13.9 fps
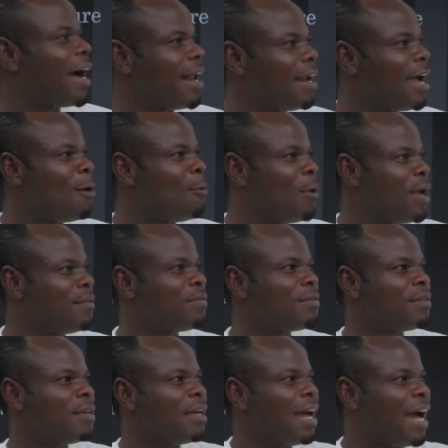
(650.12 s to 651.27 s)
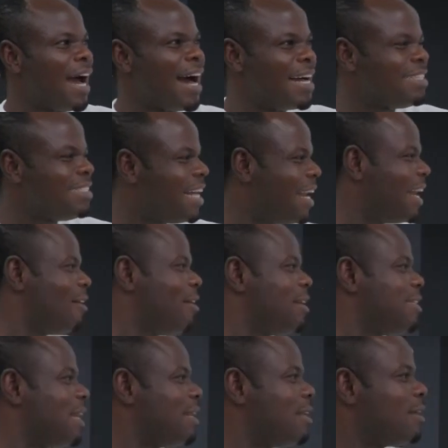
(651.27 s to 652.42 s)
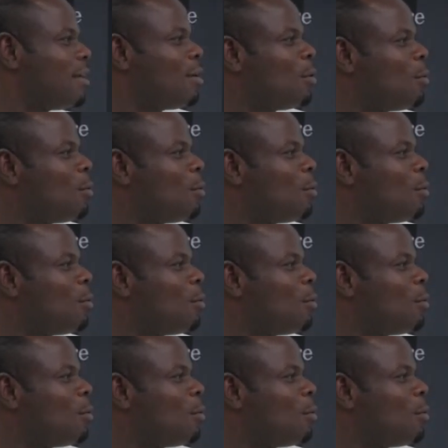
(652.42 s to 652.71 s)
carrier waves are generated